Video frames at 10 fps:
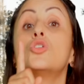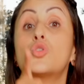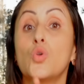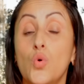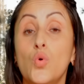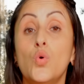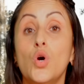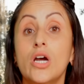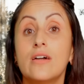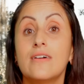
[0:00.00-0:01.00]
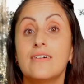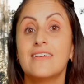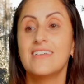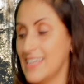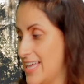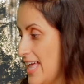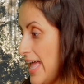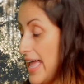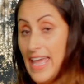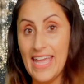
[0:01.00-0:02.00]
tú,
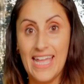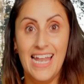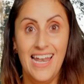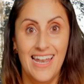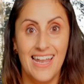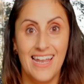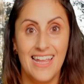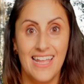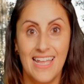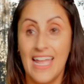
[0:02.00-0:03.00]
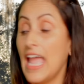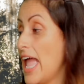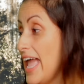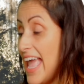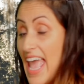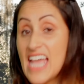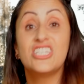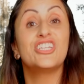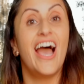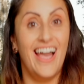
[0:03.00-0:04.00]
él,
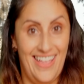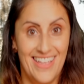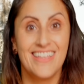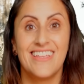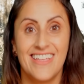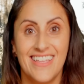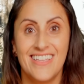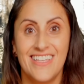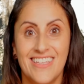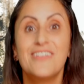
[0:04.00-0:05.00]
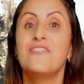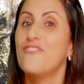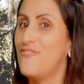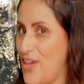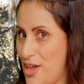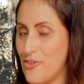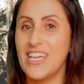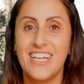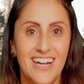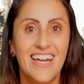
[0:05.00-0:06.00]
ella.
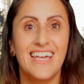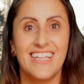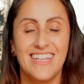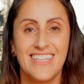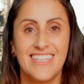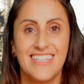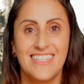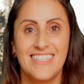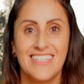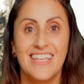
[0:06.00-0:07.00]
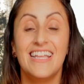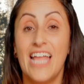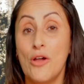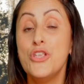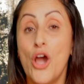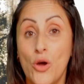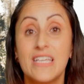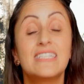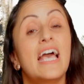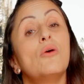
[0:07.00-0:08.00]
Very good. Now
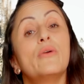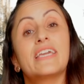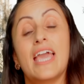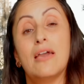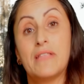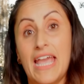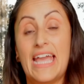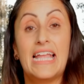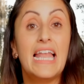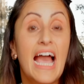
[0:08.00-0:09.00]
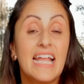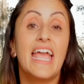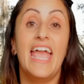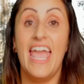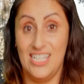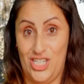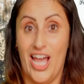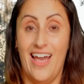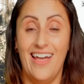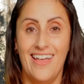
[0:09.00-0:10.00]
notice how we kept él and
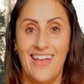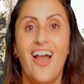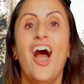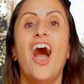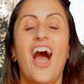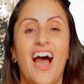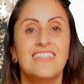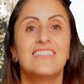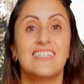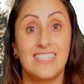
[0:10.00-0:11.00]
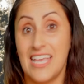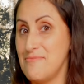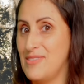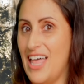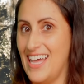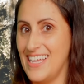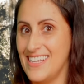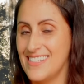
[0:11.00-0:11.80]
ella on the same line.